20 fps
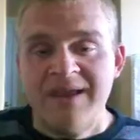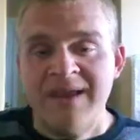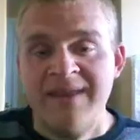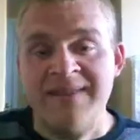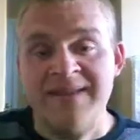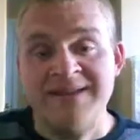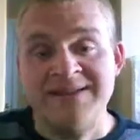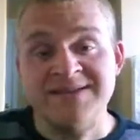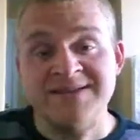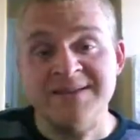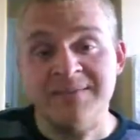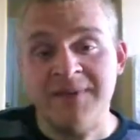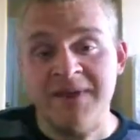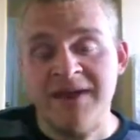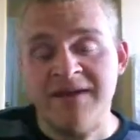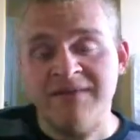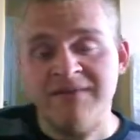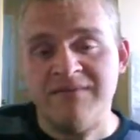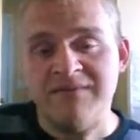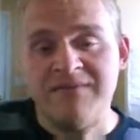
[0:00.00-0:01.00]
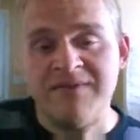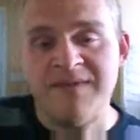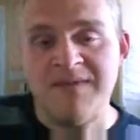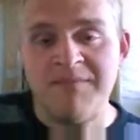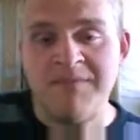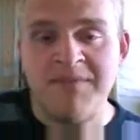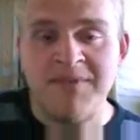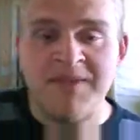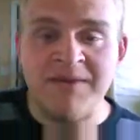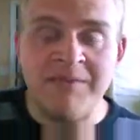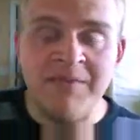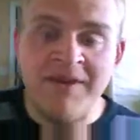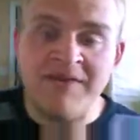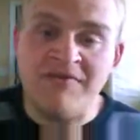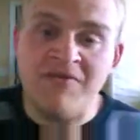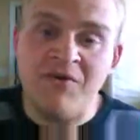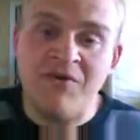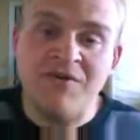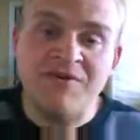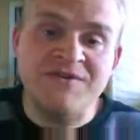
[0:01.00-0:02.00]
and that's the main
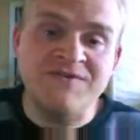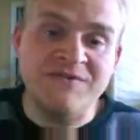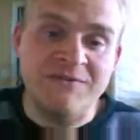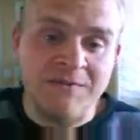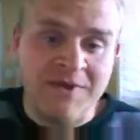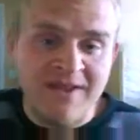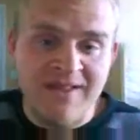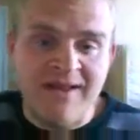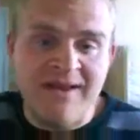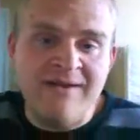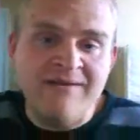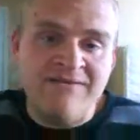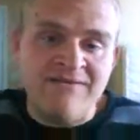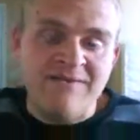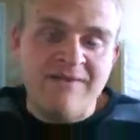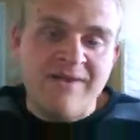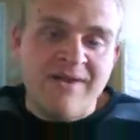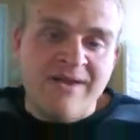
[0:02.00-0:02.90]
focus for my life.